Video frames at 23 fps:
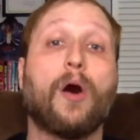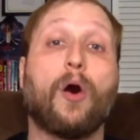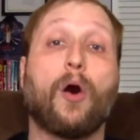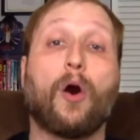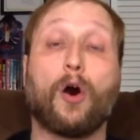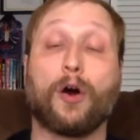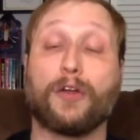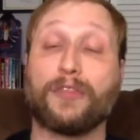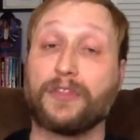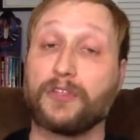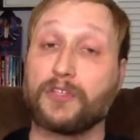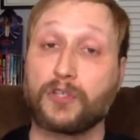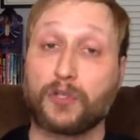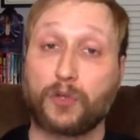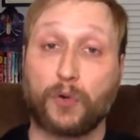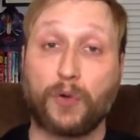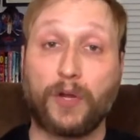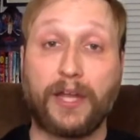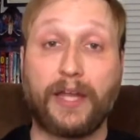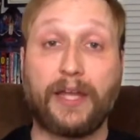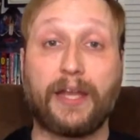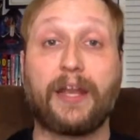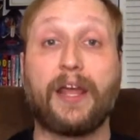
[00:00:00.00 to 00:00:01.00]
on the
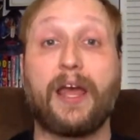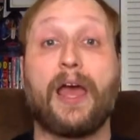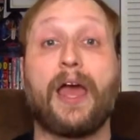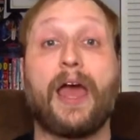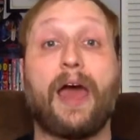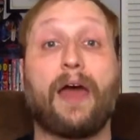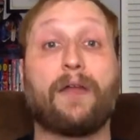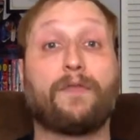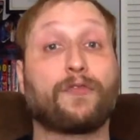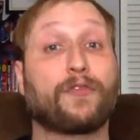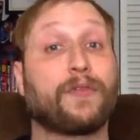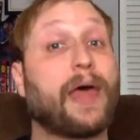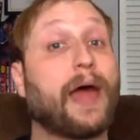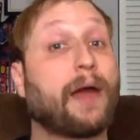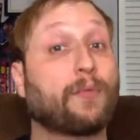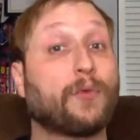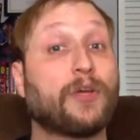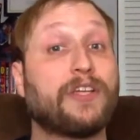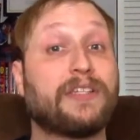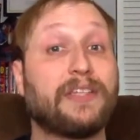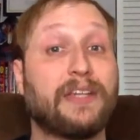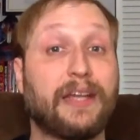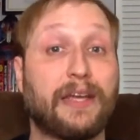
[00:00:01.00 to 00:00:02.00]
screen. And for that
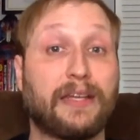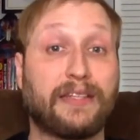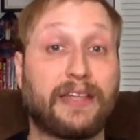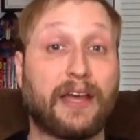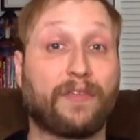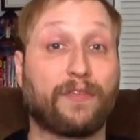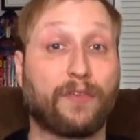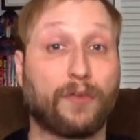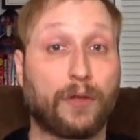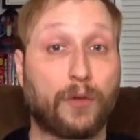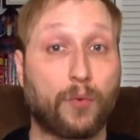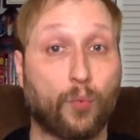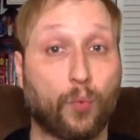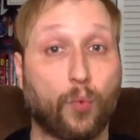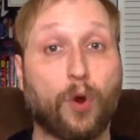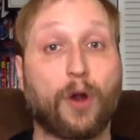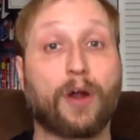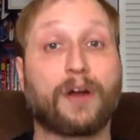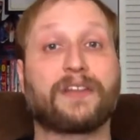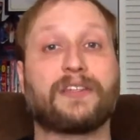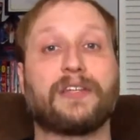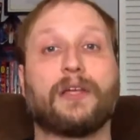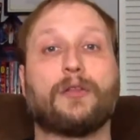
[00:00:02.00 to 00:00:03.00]
reason, it definitely
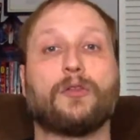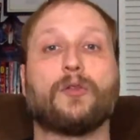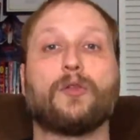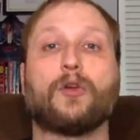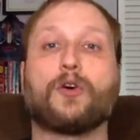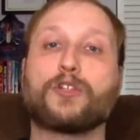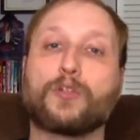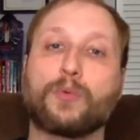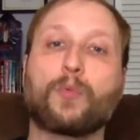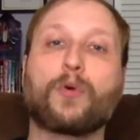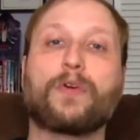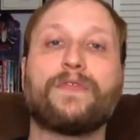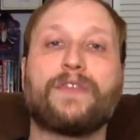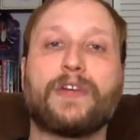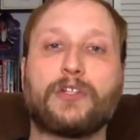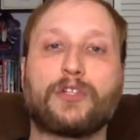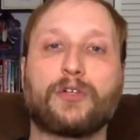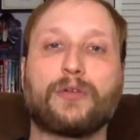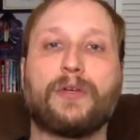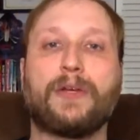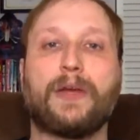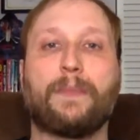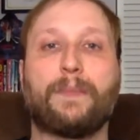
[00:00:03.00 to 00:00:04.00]
works. It looks more
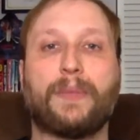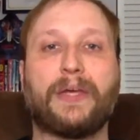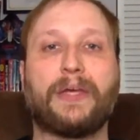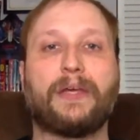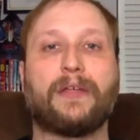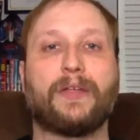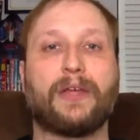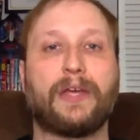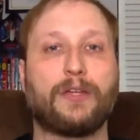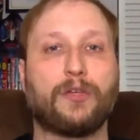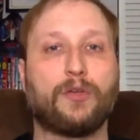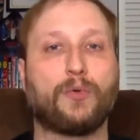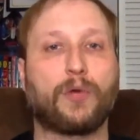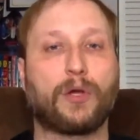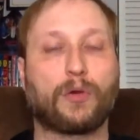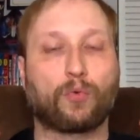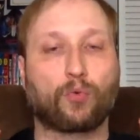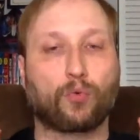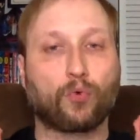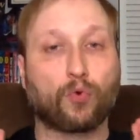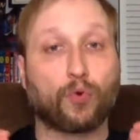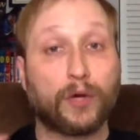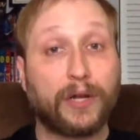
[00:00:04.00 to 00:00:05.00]
visually appealing. You can
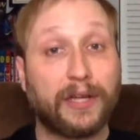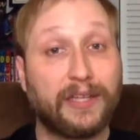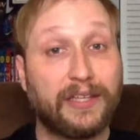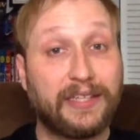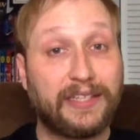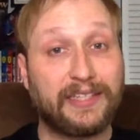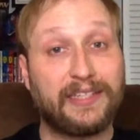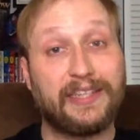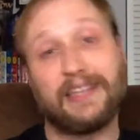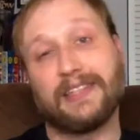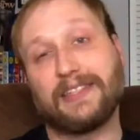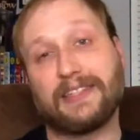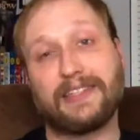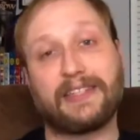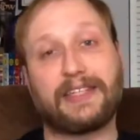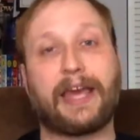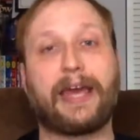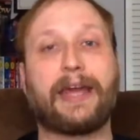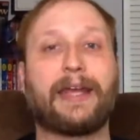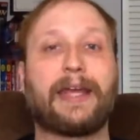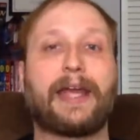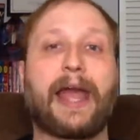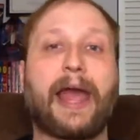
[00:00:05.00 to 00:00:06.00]
really see it
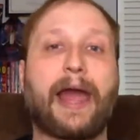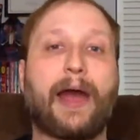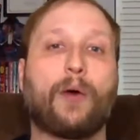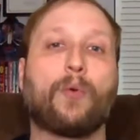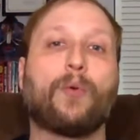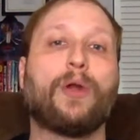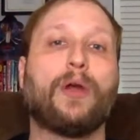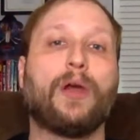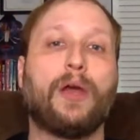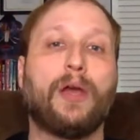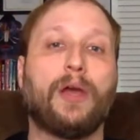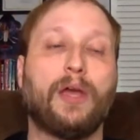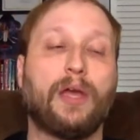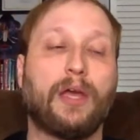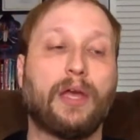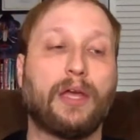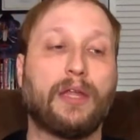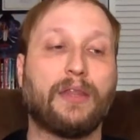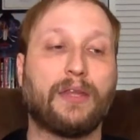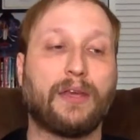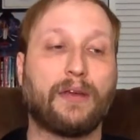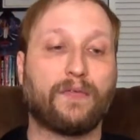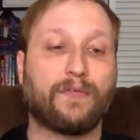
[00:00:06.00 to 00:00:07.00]
standing out
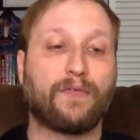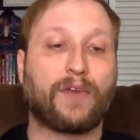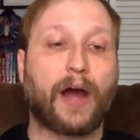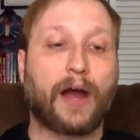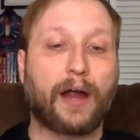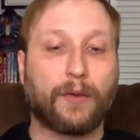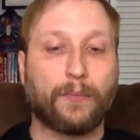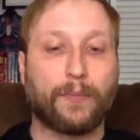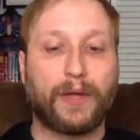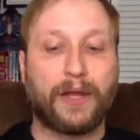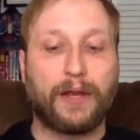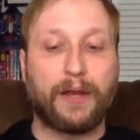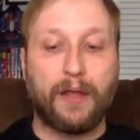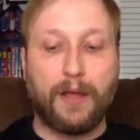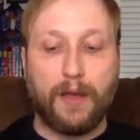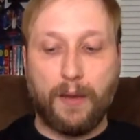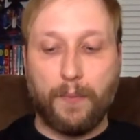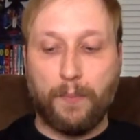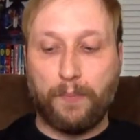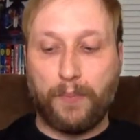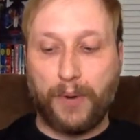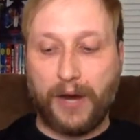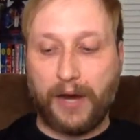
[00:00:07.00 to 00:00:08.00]
in the environment,
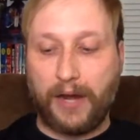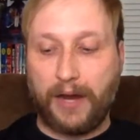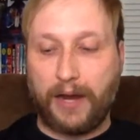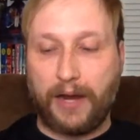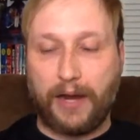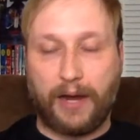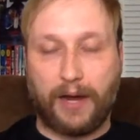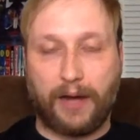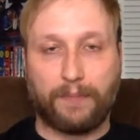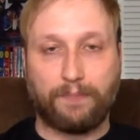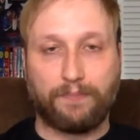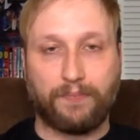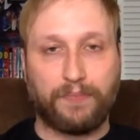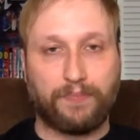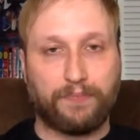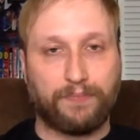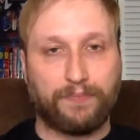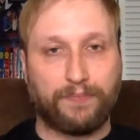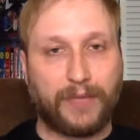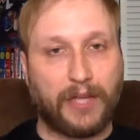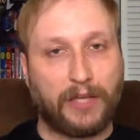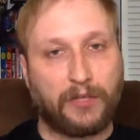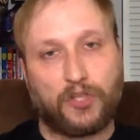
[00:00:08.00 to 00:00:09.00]
but um,
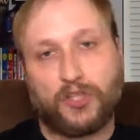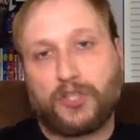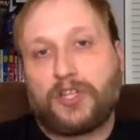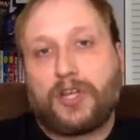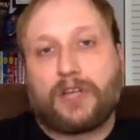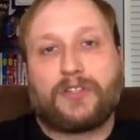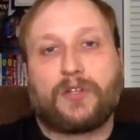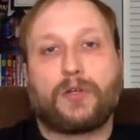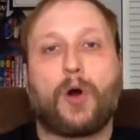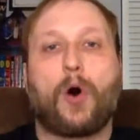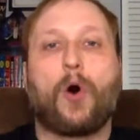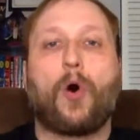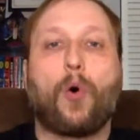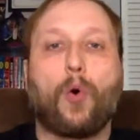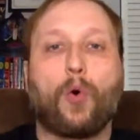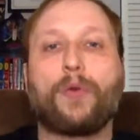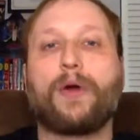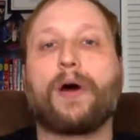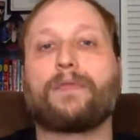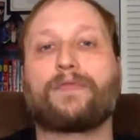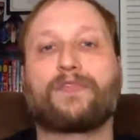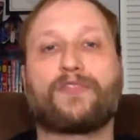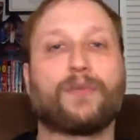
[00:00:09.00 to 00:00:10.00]
it just doesn't
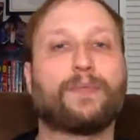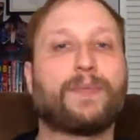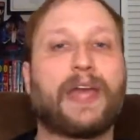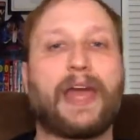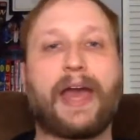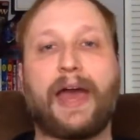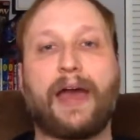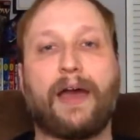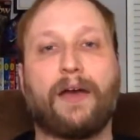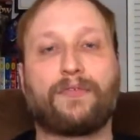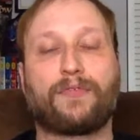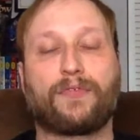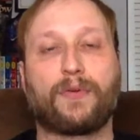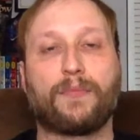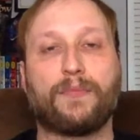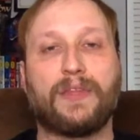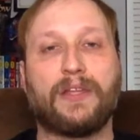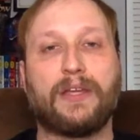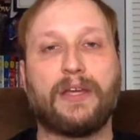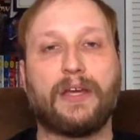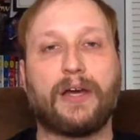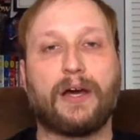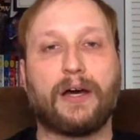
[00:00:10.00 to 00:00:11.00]
hold up from the
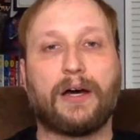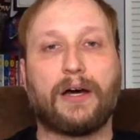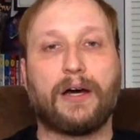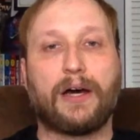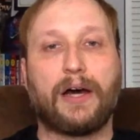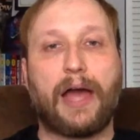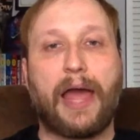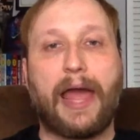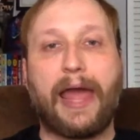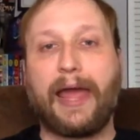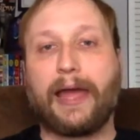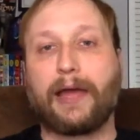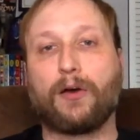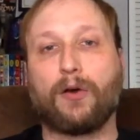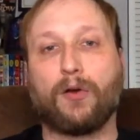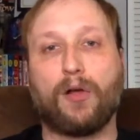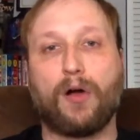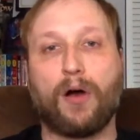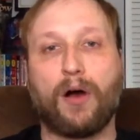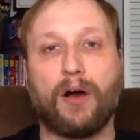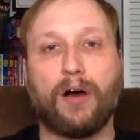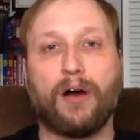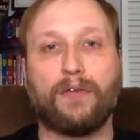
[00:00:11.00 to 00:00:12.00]
from the uh,
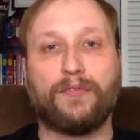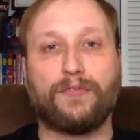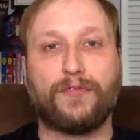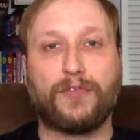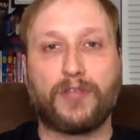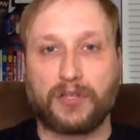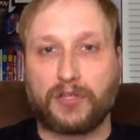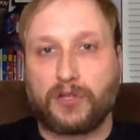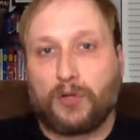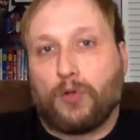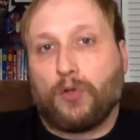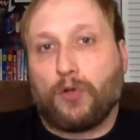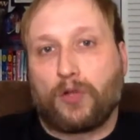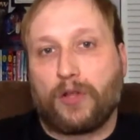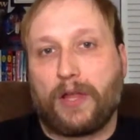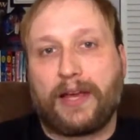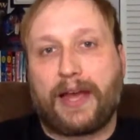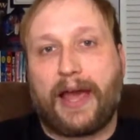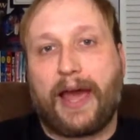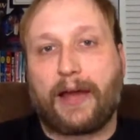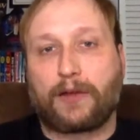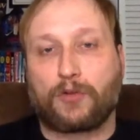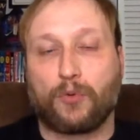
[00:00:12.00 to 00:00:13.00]
angle of does it look
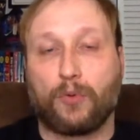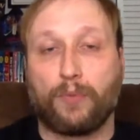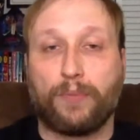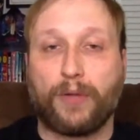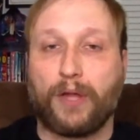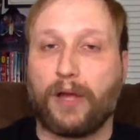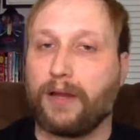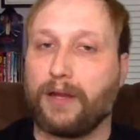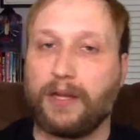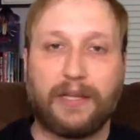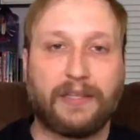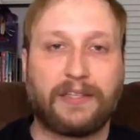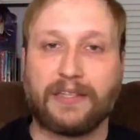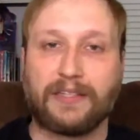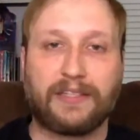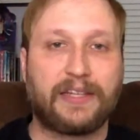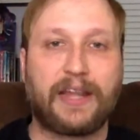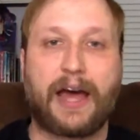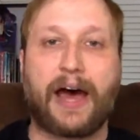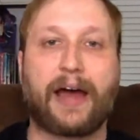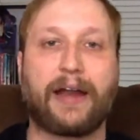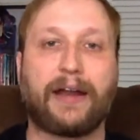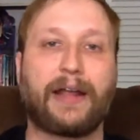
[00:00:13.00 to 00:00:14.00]
like actual blood? It does
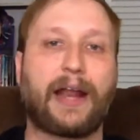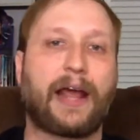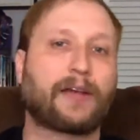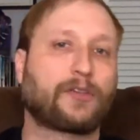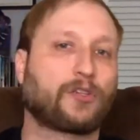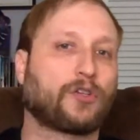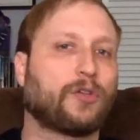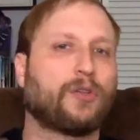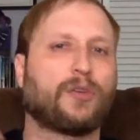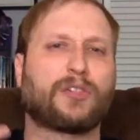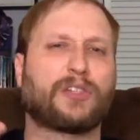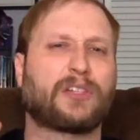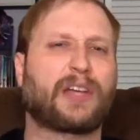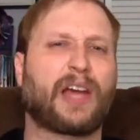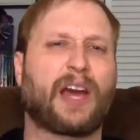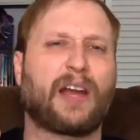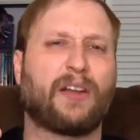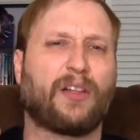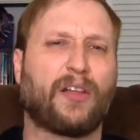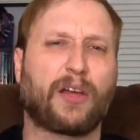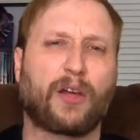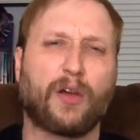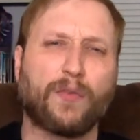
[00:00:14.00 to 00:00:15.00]
not. It actually looks
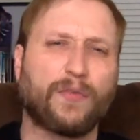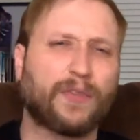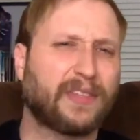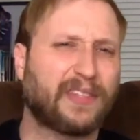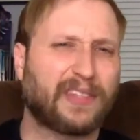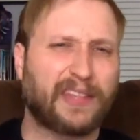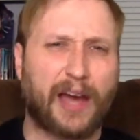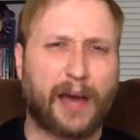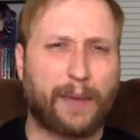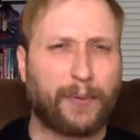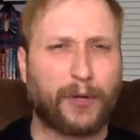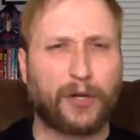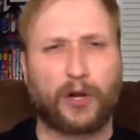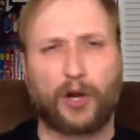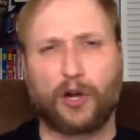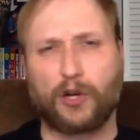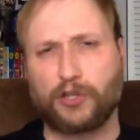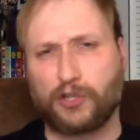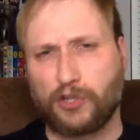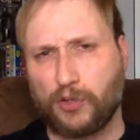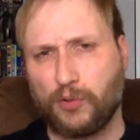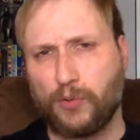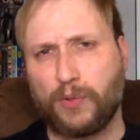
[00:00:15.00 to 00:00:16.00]
kind of like over the top and
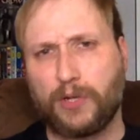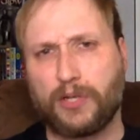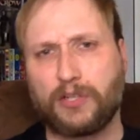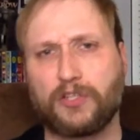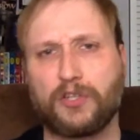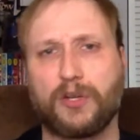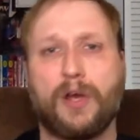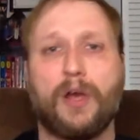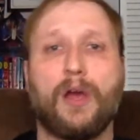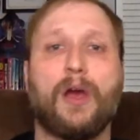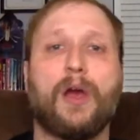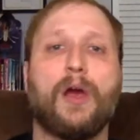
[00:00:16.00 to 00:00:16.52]
cartoonish.